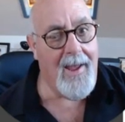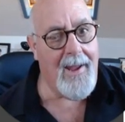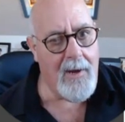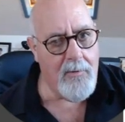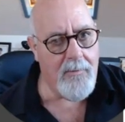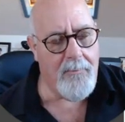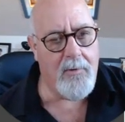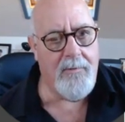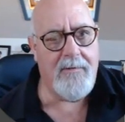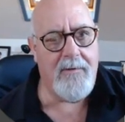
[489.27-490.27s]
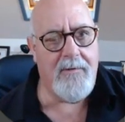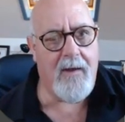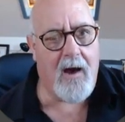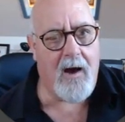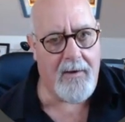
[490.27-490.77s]
Here are the bonuses
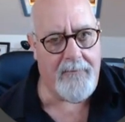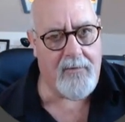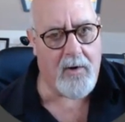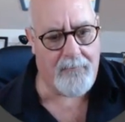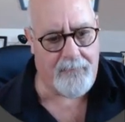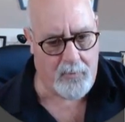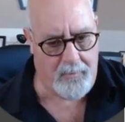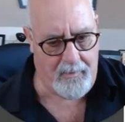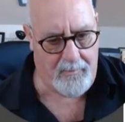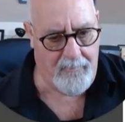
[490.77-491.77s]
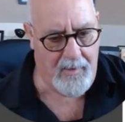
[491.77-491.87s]
I've got for you.